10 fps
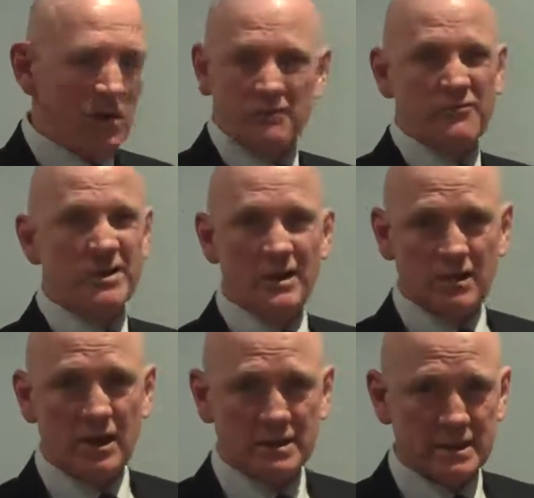I'd really
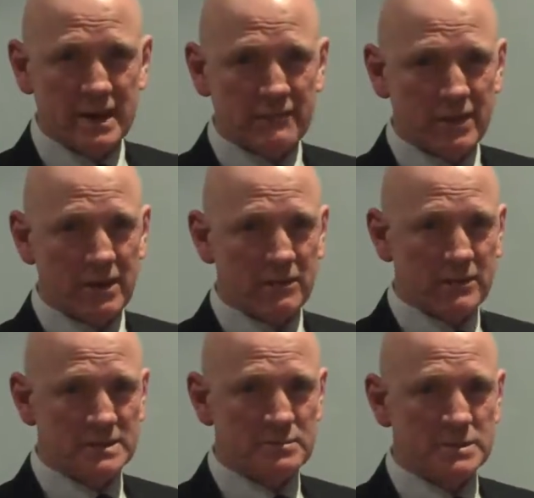like to have a go at
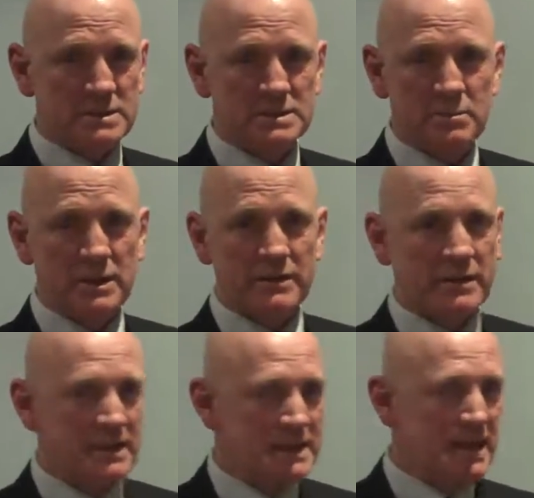this business, but
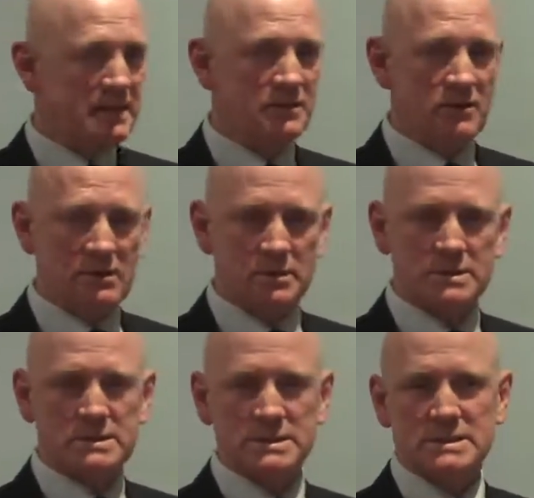the tender document
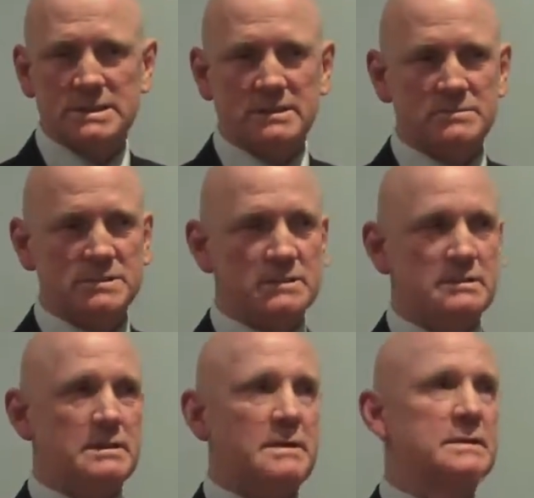just seems
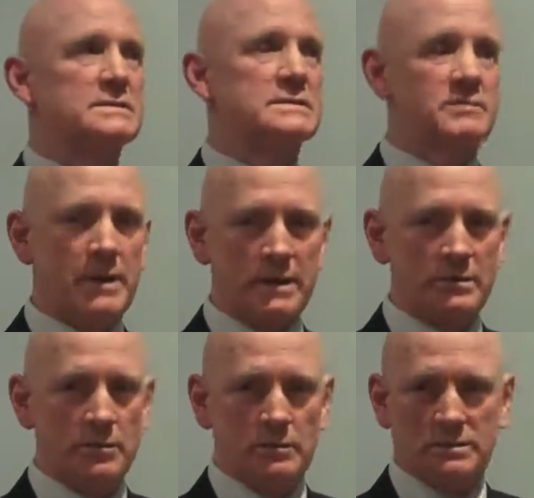insurmountable.